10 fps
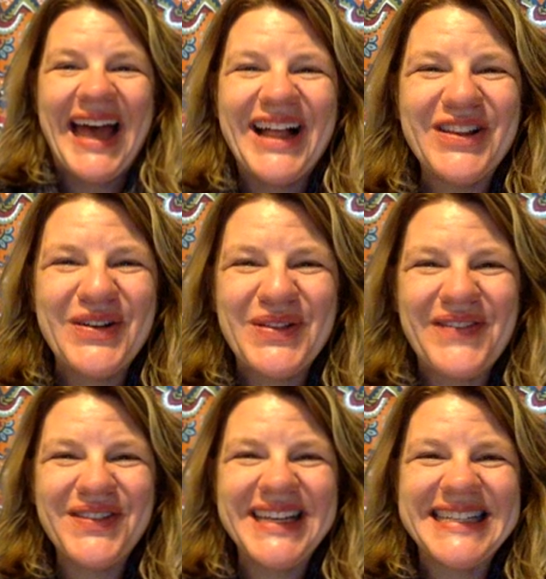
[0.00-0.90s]
Hello,
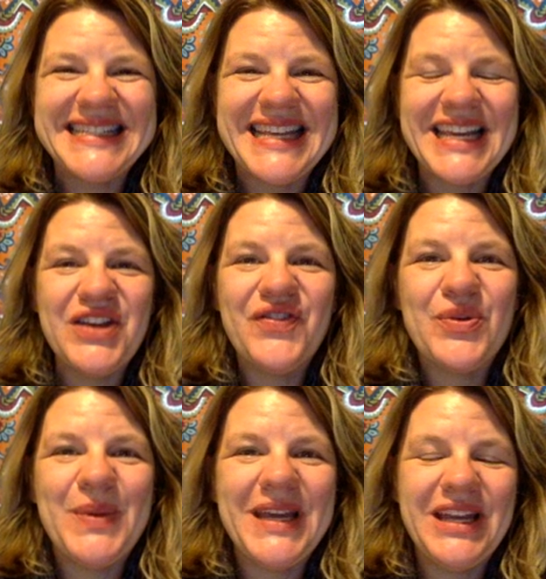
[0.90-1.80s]
lovelies. Thank you for
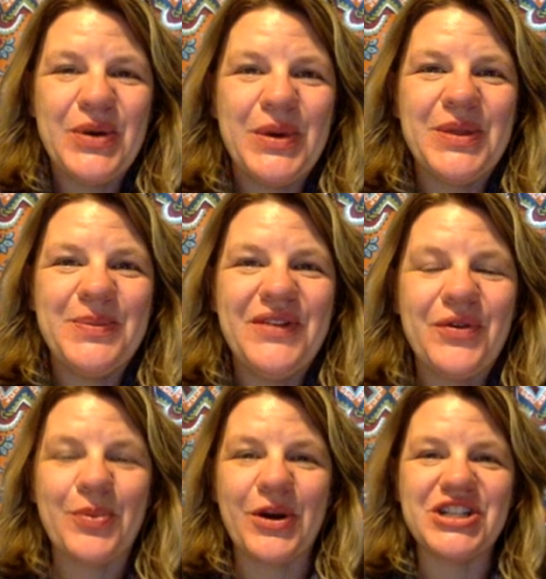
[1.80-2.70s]
being here with me
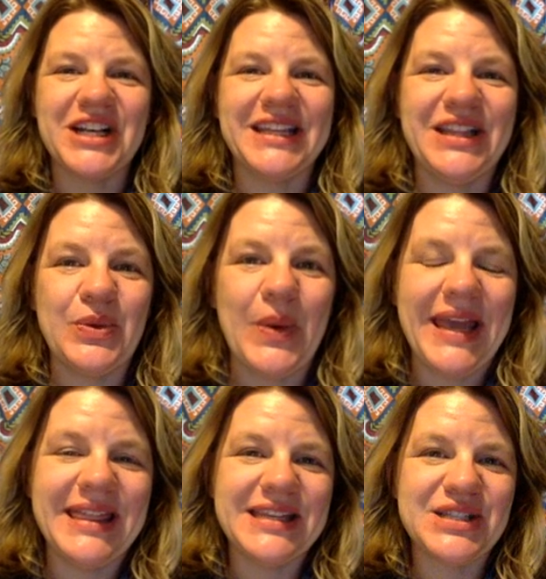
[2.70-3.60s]
for Project Lead the
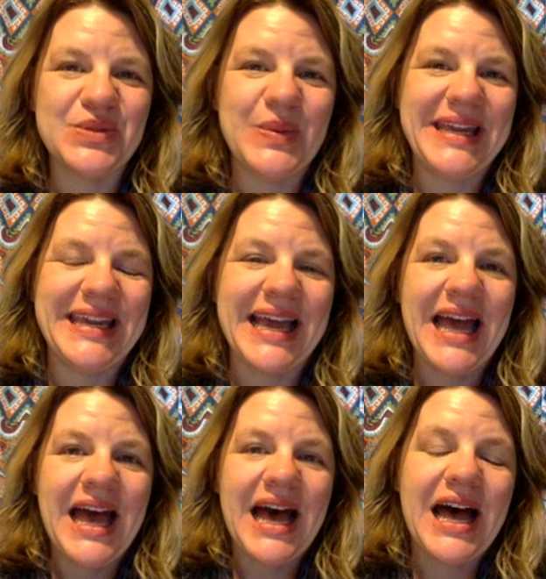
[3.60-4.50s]
Way this week.
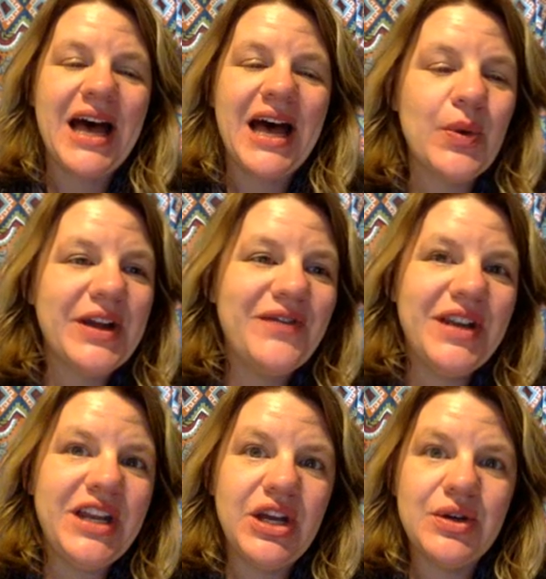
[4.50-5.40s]
Quick
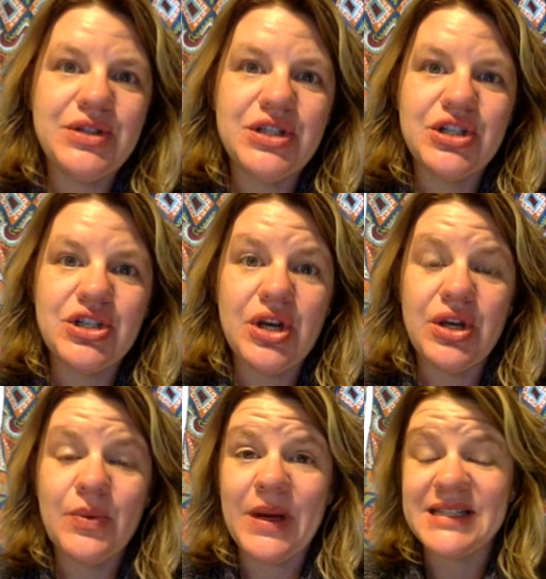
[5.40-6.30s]
video to show
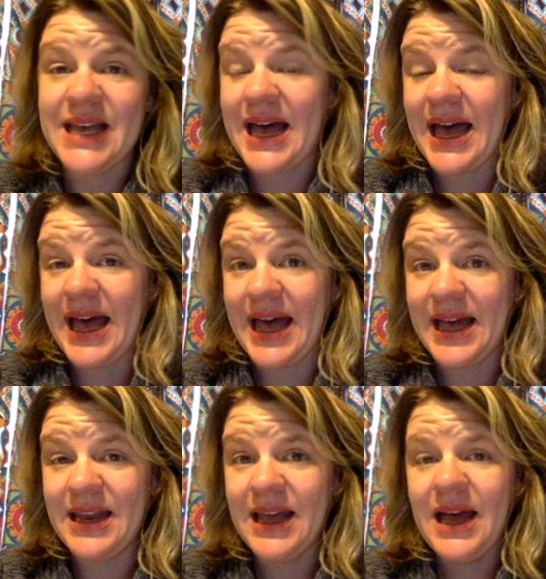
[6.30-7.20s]
you what's
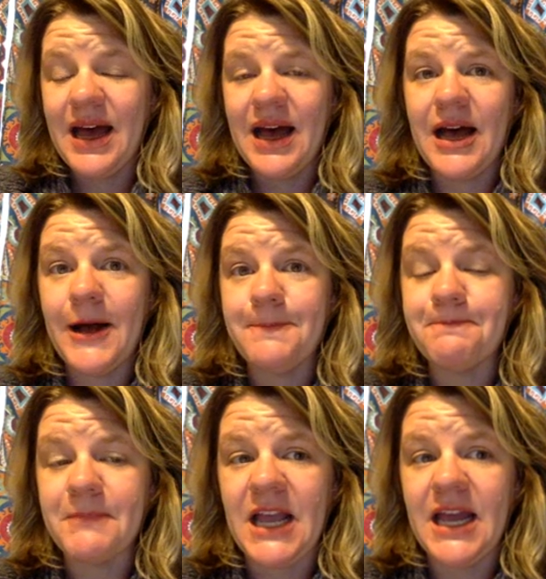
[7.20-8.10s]
ahead
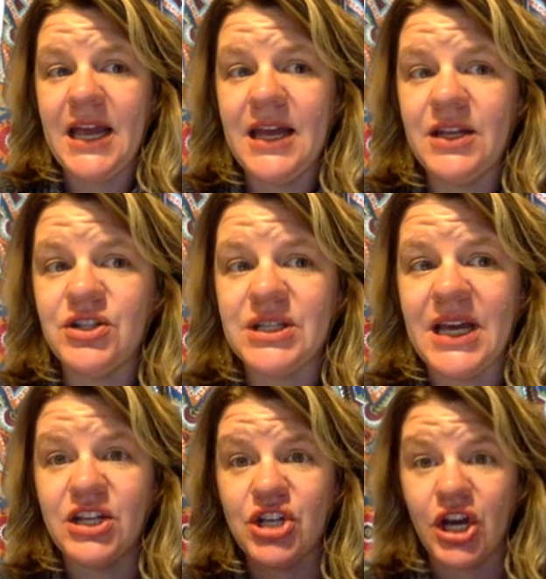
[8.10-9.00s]
and just
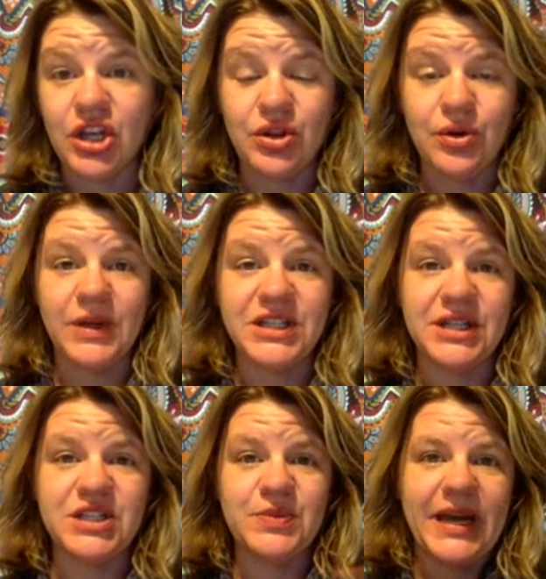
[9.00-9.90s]
kind of talk you through what to
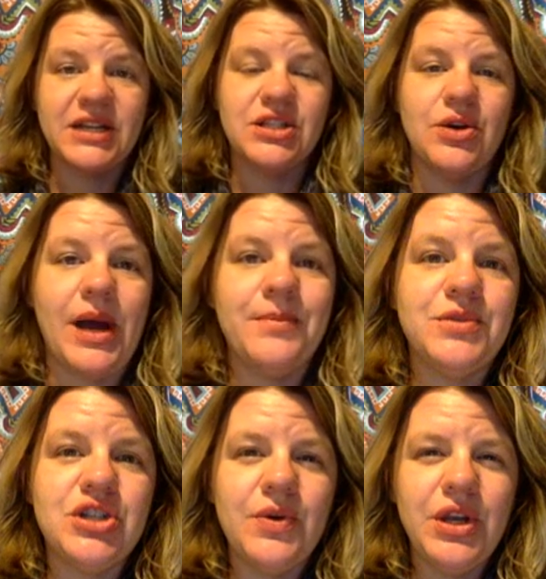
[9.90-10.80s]
expect. So I'm
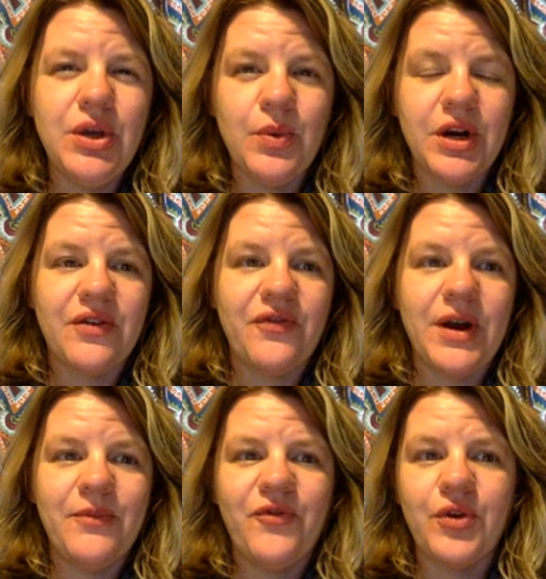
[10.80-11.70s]
showing you work
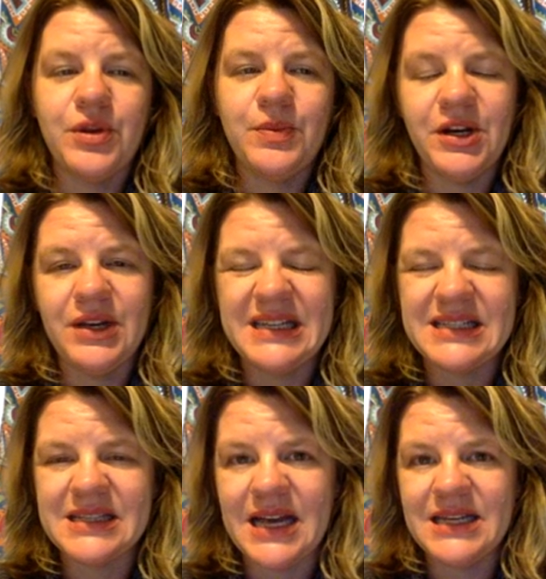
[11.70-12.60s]
from fourth period
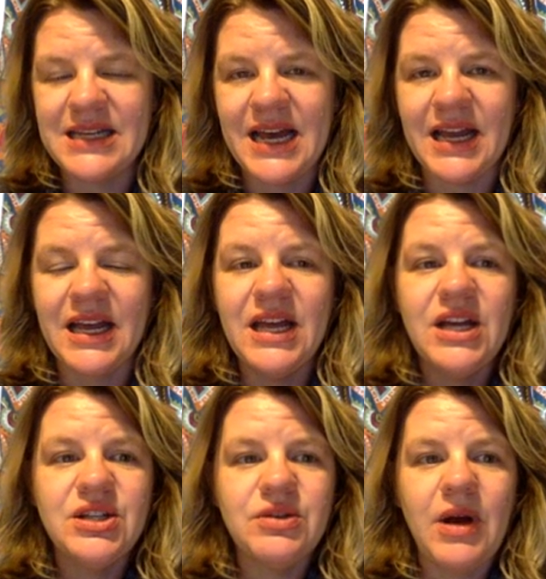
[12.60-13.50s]
slide deck.
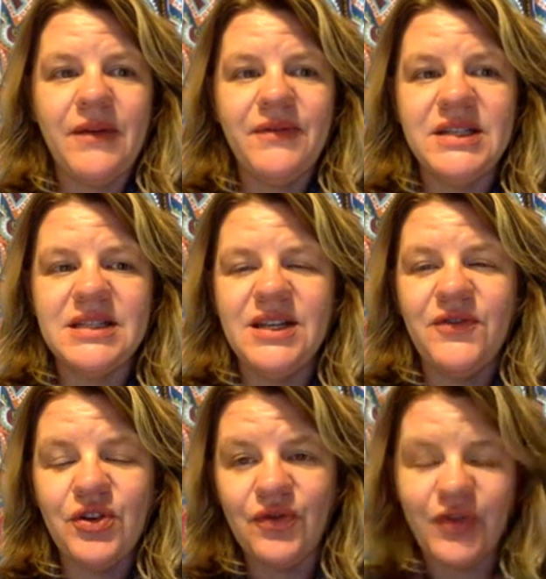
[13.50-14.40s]
So obviously,
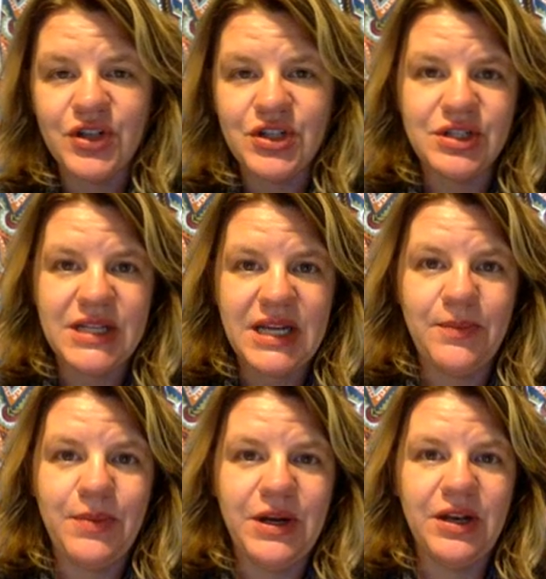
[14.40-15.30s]
if you're in first or
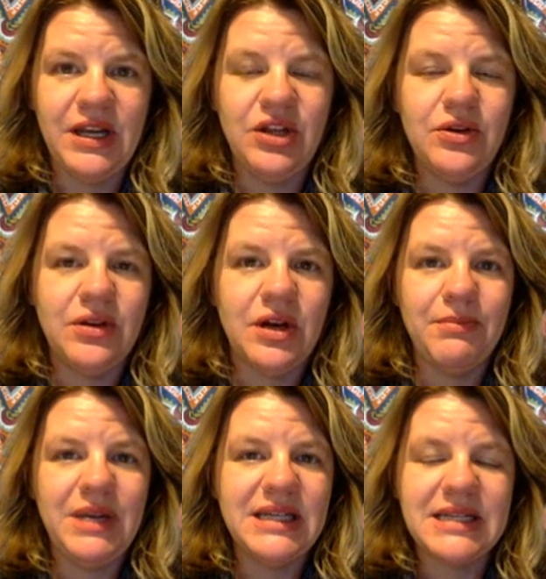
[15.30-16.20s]
second period, you know that our
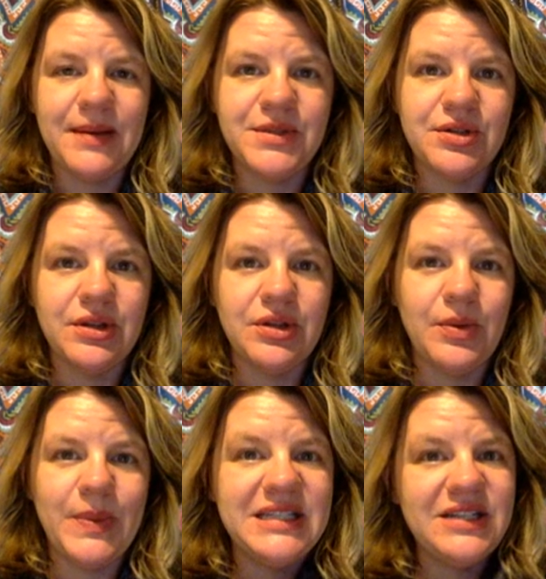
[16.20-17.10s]
meet times are a little
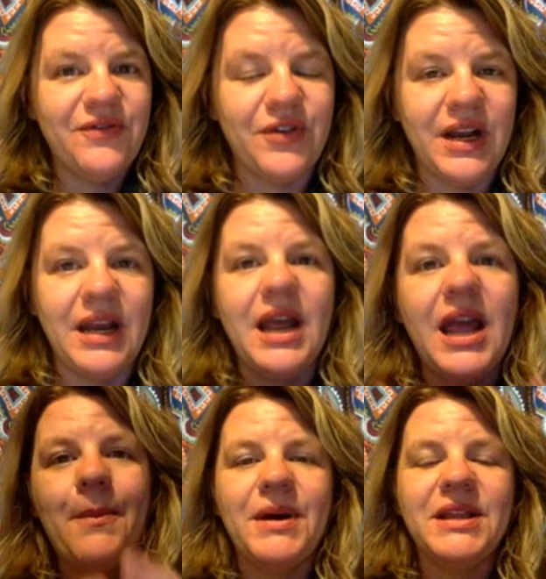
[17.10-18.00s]
bit different,
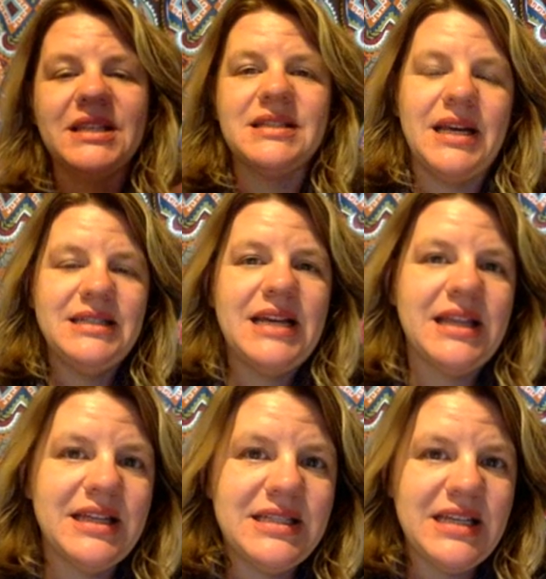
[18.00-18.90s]
but the slide
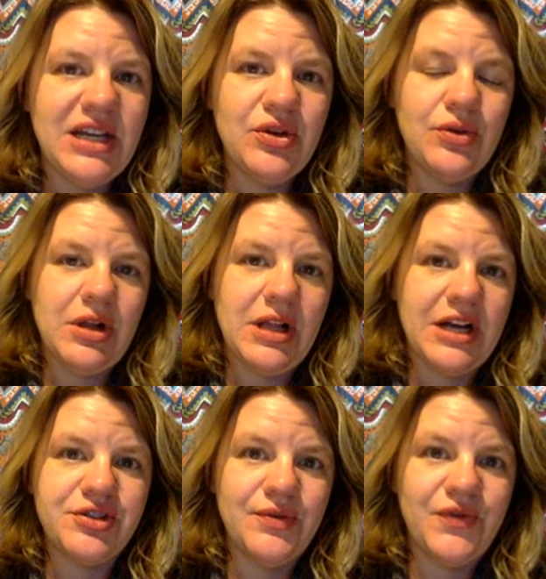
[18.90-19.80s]
deck that's in Google
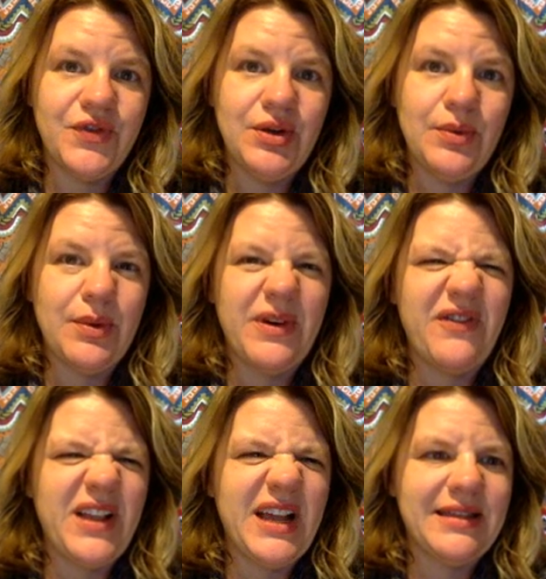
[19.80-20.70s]
Classroom for you will
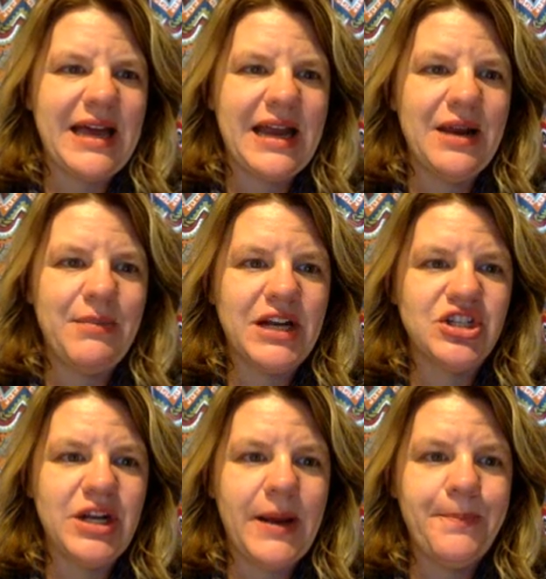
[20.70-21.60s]
reflect that and
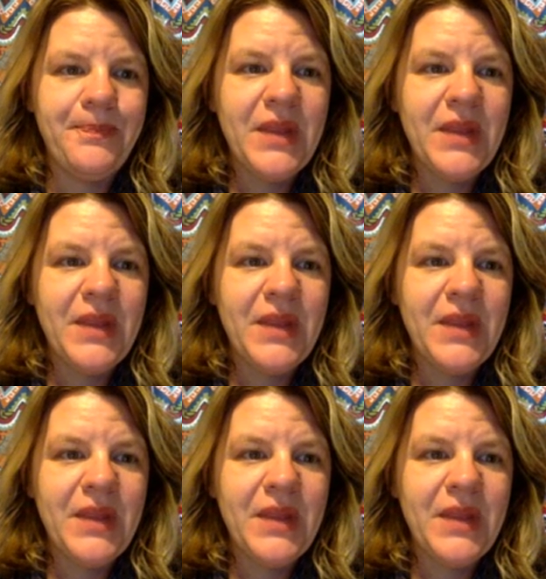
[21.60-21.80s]
match it up.